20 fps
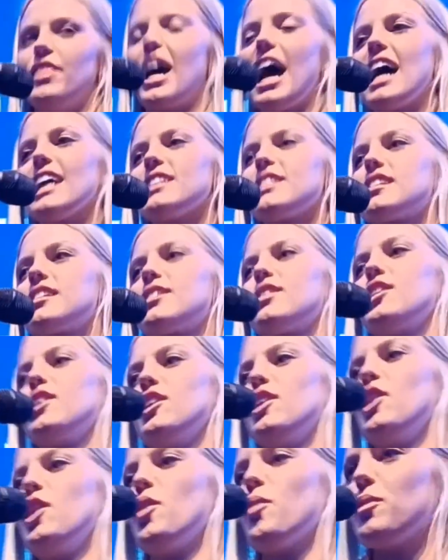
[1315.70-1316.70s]
That
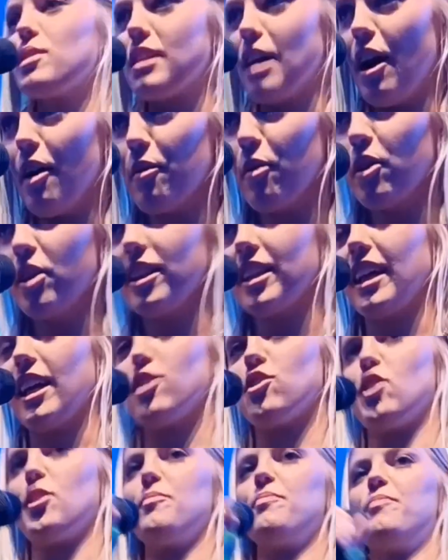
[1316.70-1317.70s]
was how I wrote In the
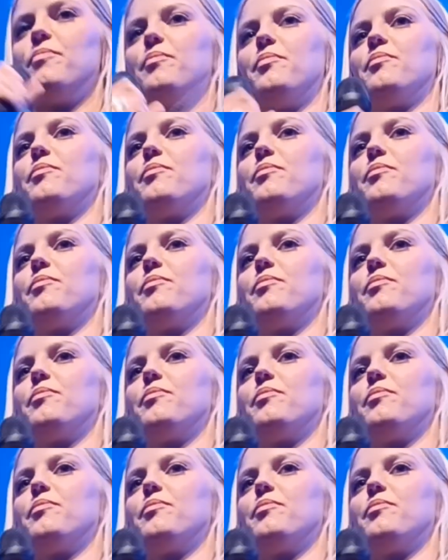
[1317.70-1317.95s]
Kitchen.